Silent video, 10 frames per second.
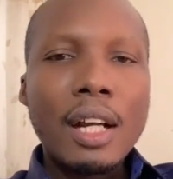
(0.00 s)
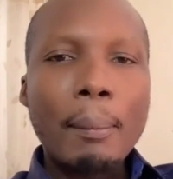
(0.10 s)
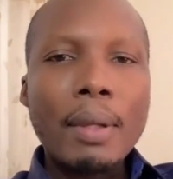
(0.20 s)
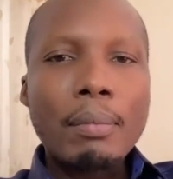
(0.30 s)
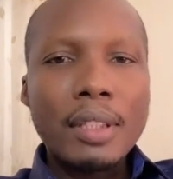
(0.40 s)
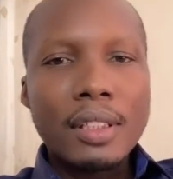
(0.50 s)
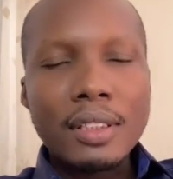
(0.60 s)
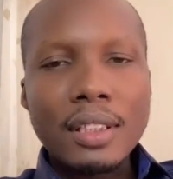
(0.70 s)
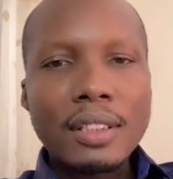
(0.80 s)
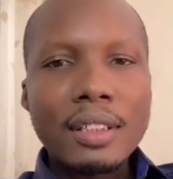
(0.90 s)
maybe it
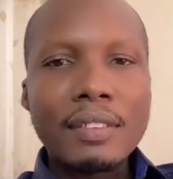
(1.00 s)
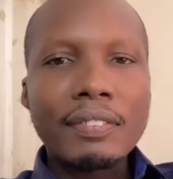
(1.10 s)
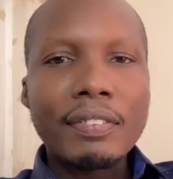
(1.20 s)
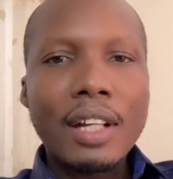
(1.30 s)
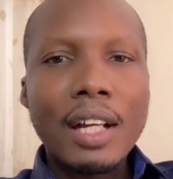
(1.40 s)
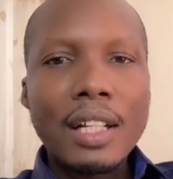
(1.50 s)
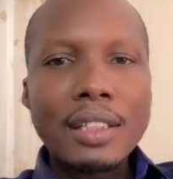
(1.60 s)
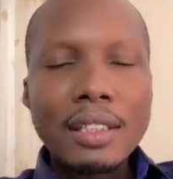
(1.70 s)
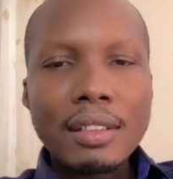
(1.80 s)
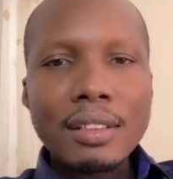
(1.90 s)
is a
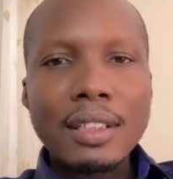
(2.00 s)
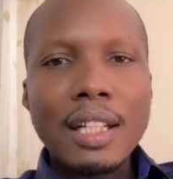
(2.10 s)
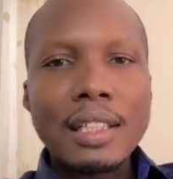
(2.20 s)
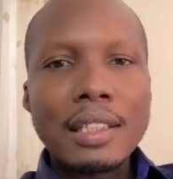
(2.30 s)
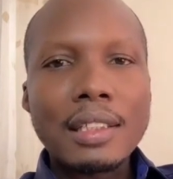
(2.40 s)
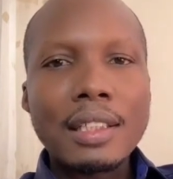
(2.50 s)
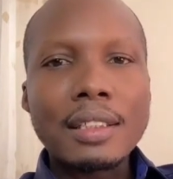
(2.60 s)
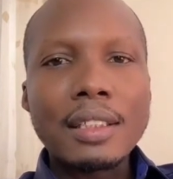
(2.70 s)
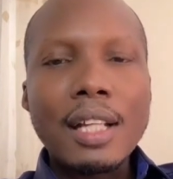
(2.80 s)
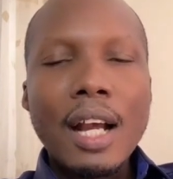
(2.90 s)
sales data set,